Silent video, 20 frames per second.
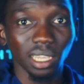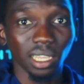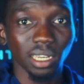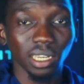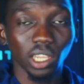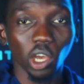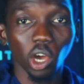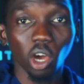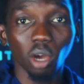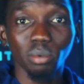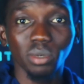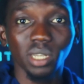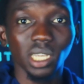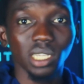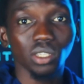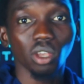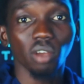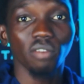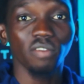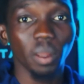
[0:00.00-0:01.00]
in the
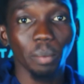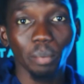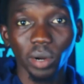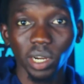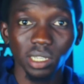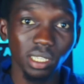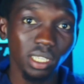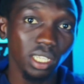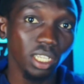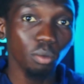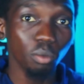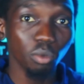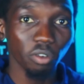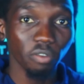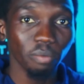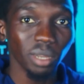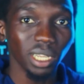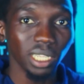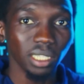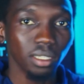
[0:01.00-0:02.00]
update of the parcel
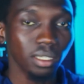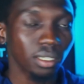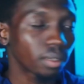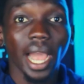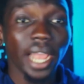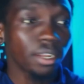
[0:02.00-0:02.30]
movement.